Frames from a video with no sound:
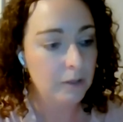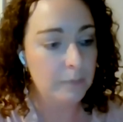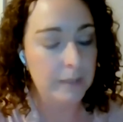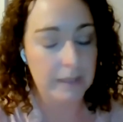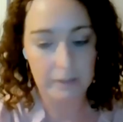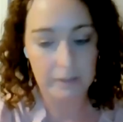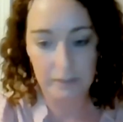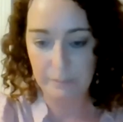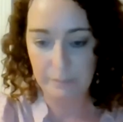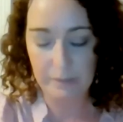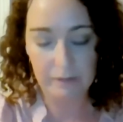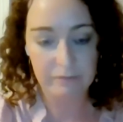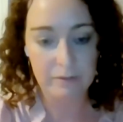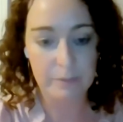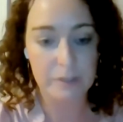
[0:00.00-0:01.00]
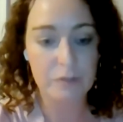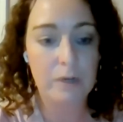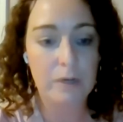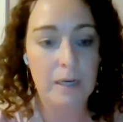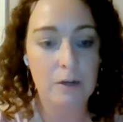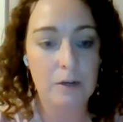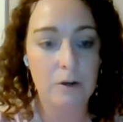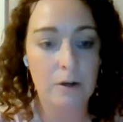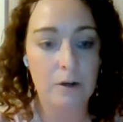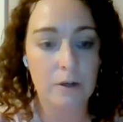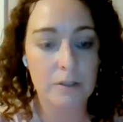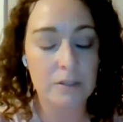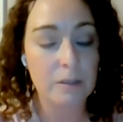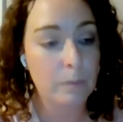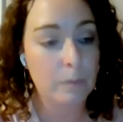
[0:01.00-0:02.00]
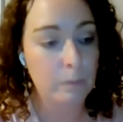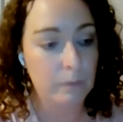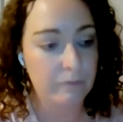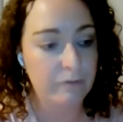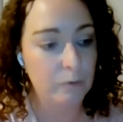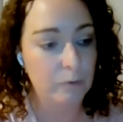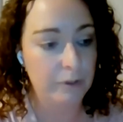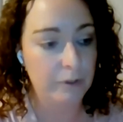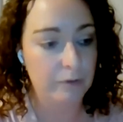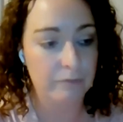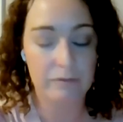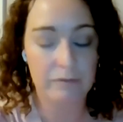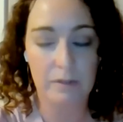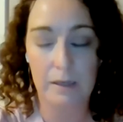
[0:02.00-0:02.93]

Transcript: you might get an email from Australia or someone will phone you for,